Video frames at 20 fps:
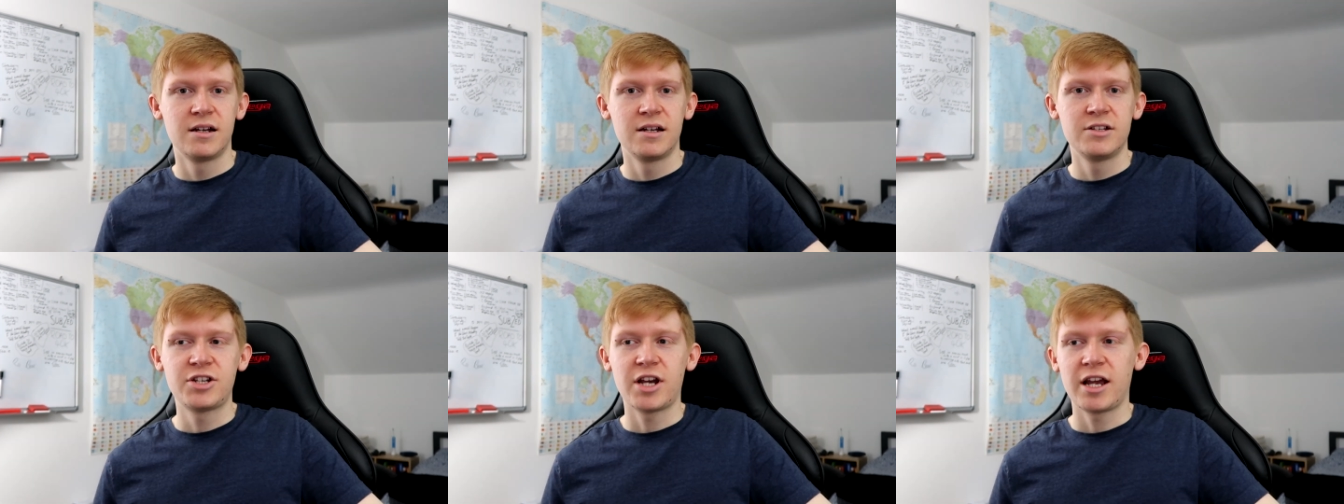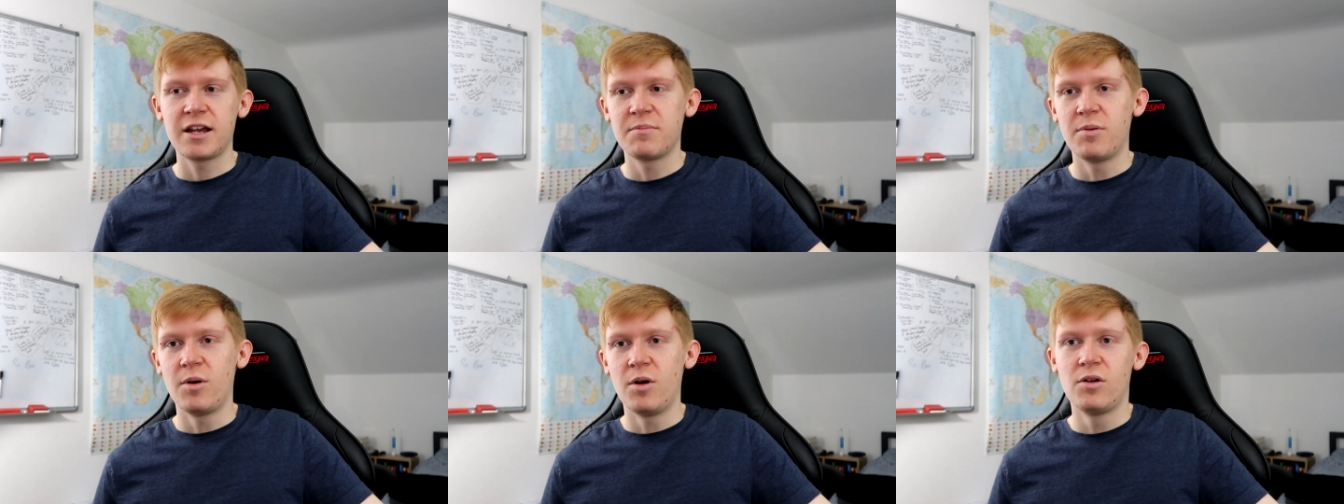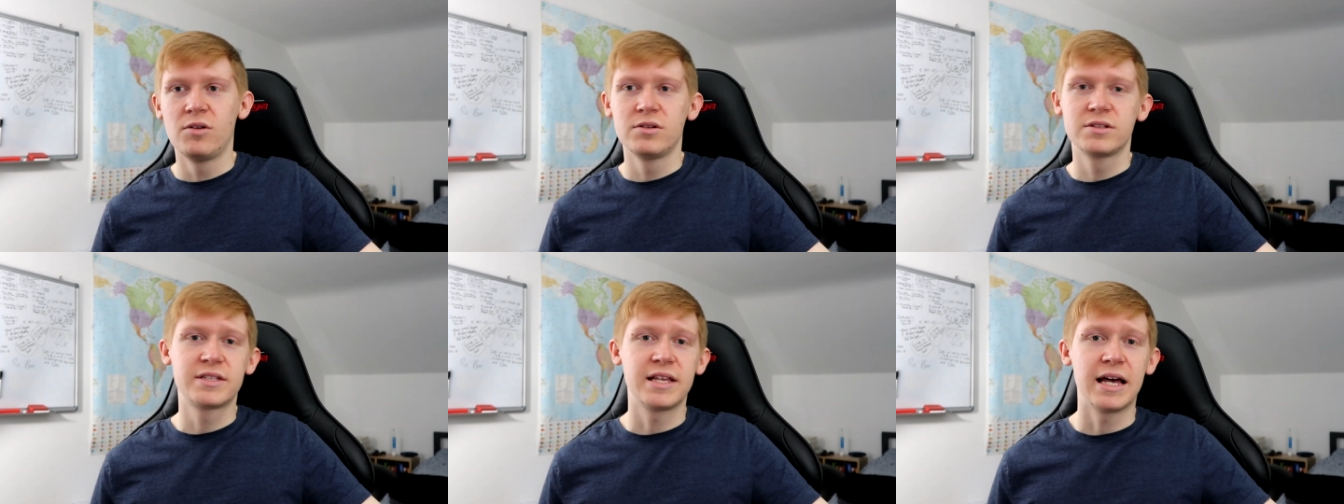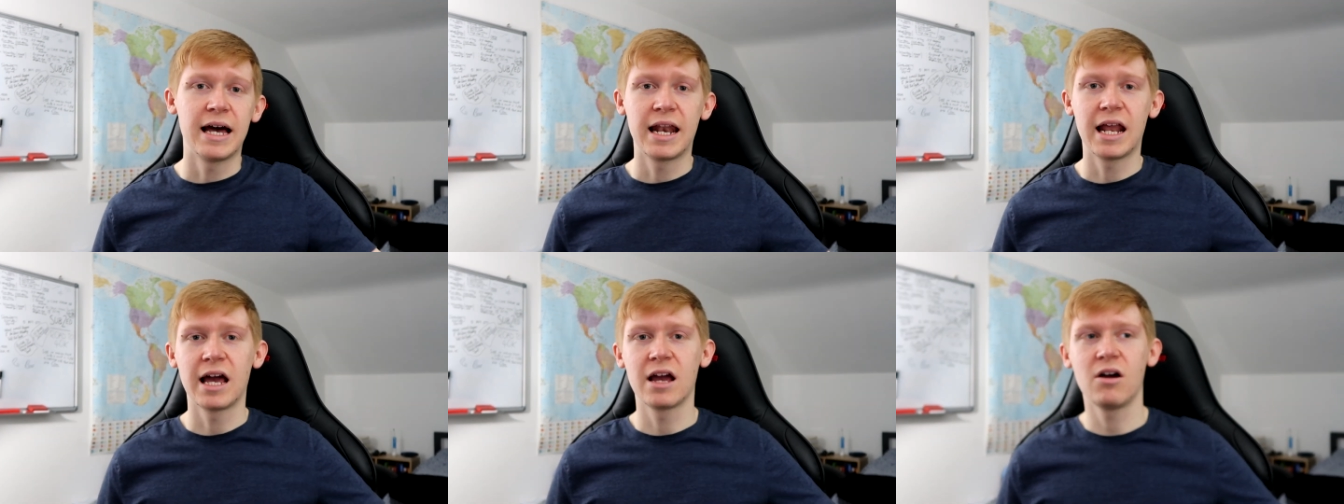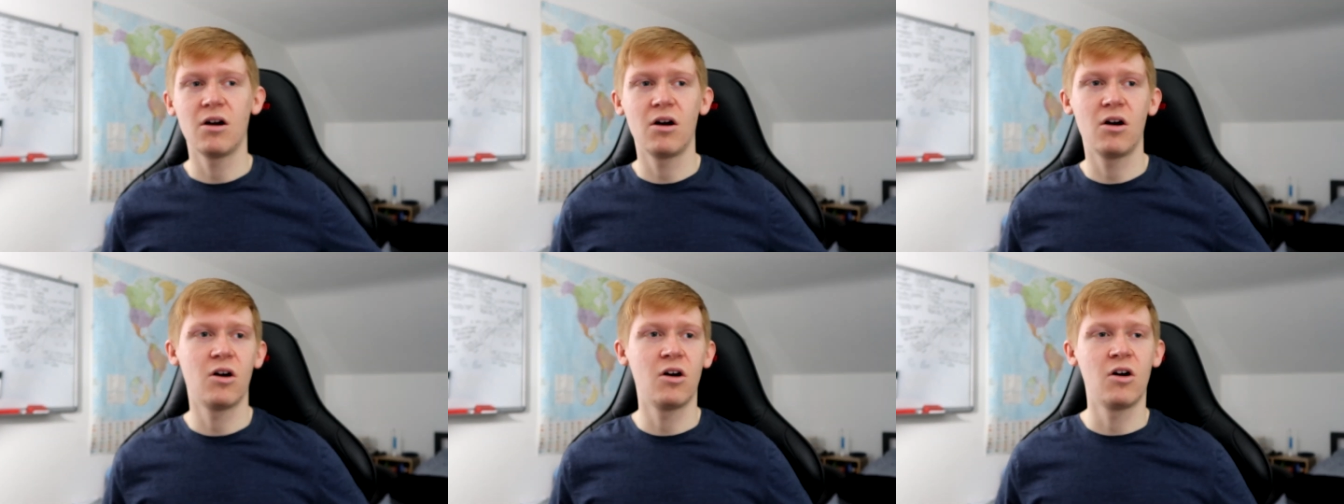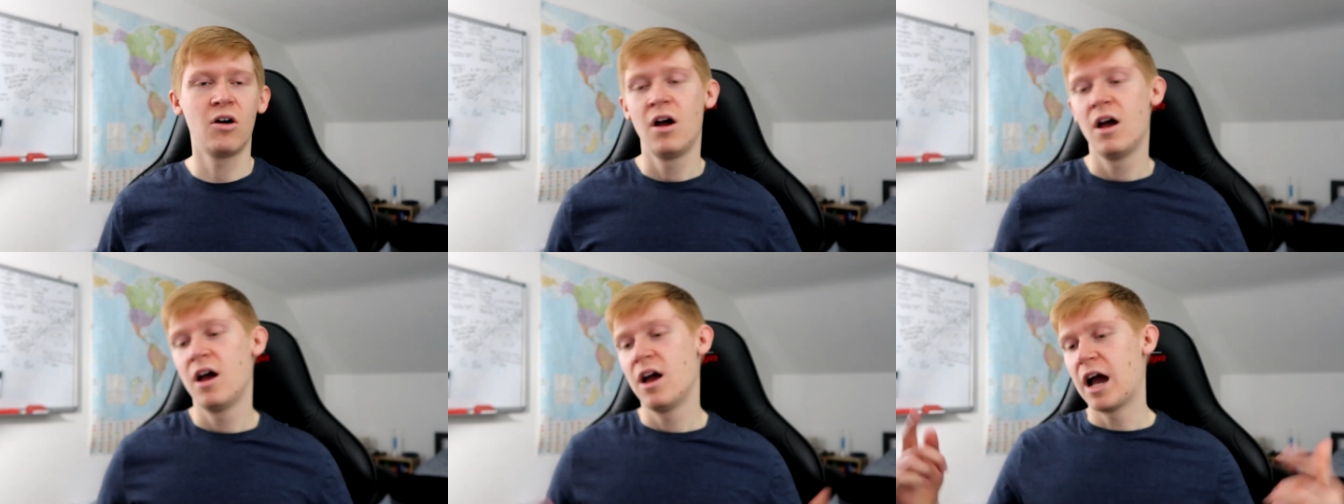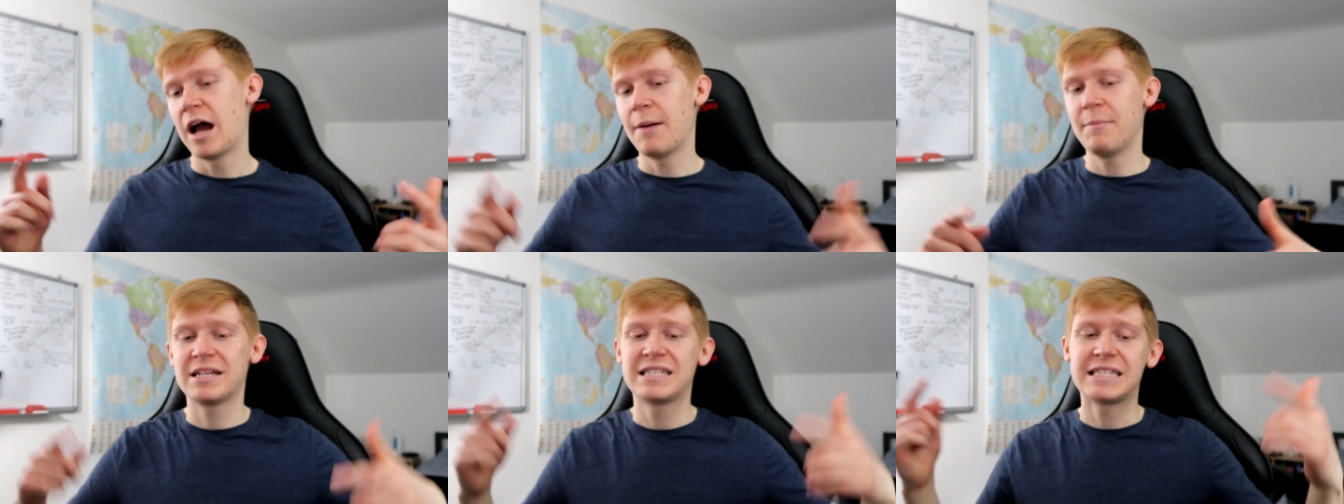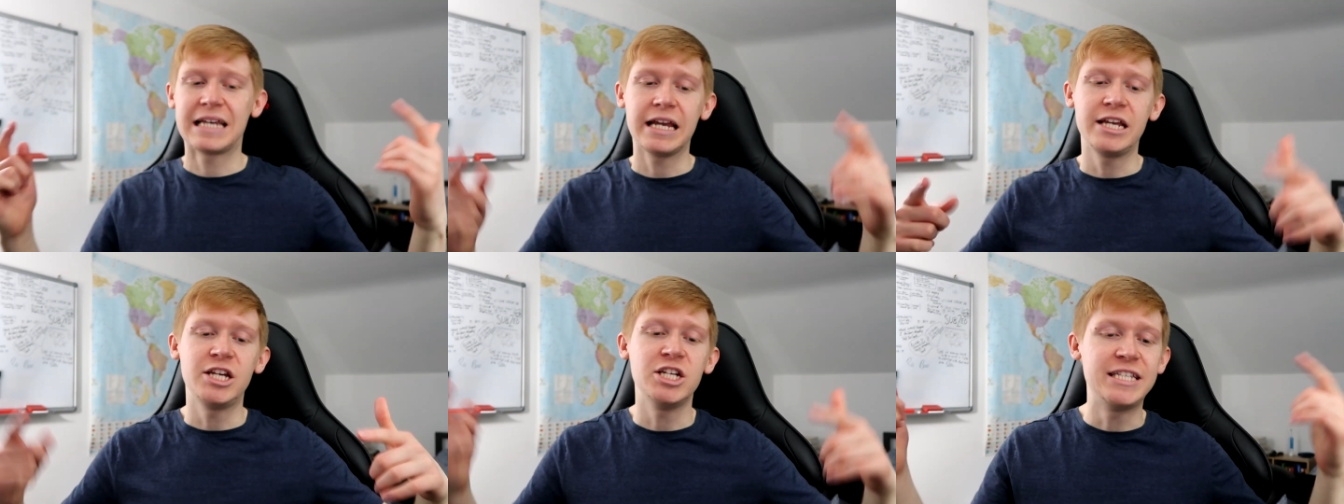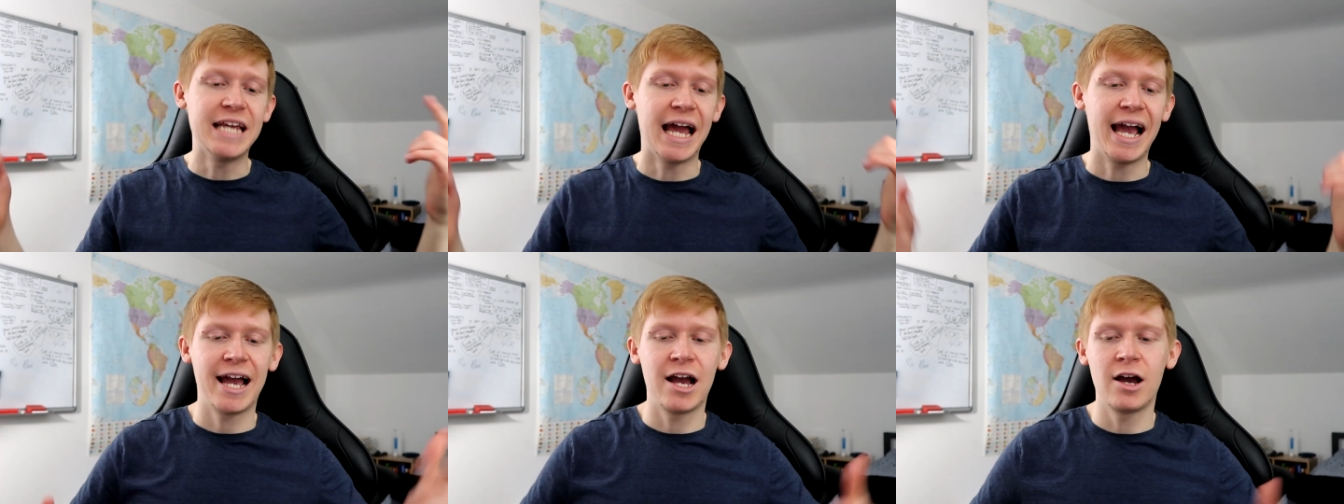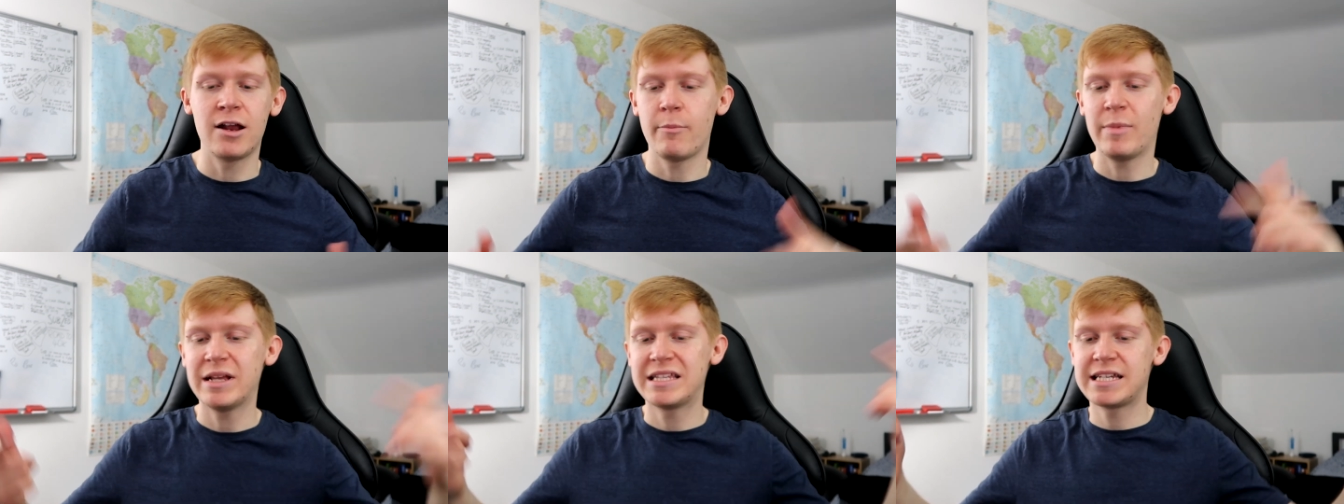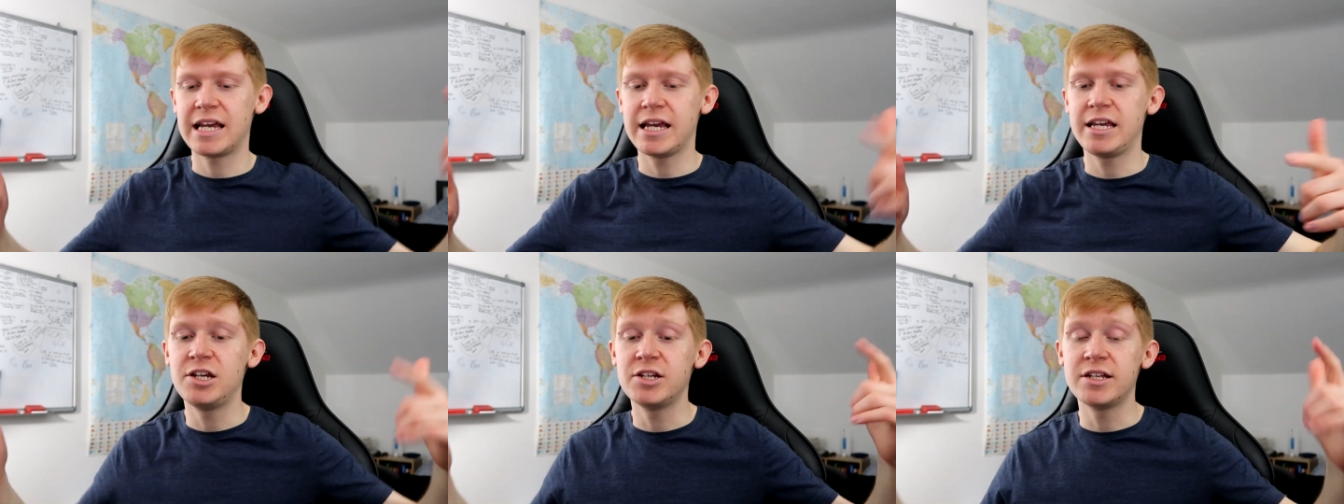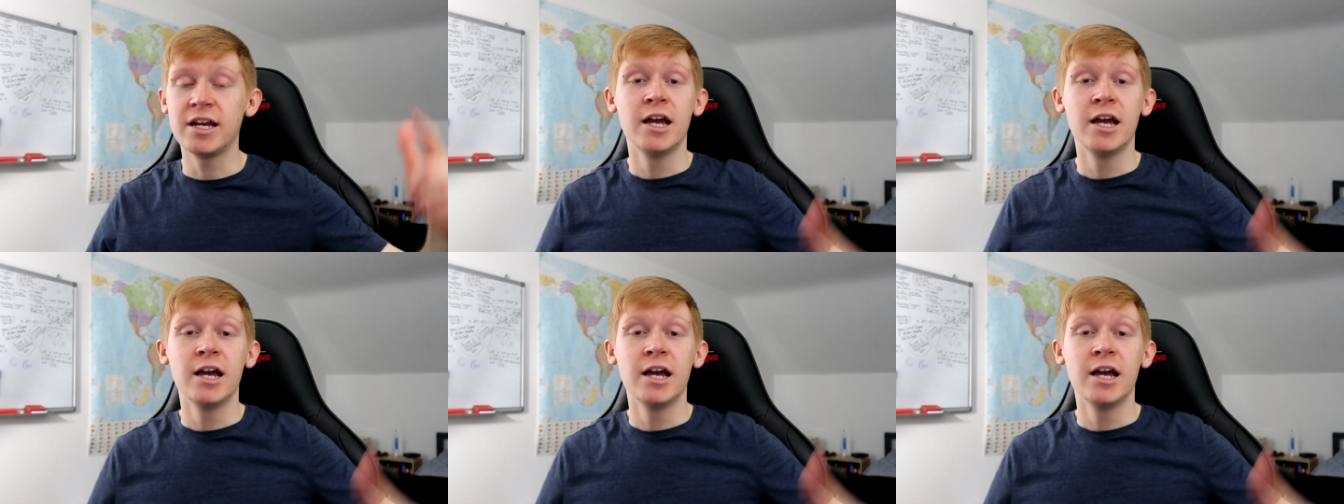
And Jake Paul's there like, "Oh, I'm going to take you down. I'm going to take you..."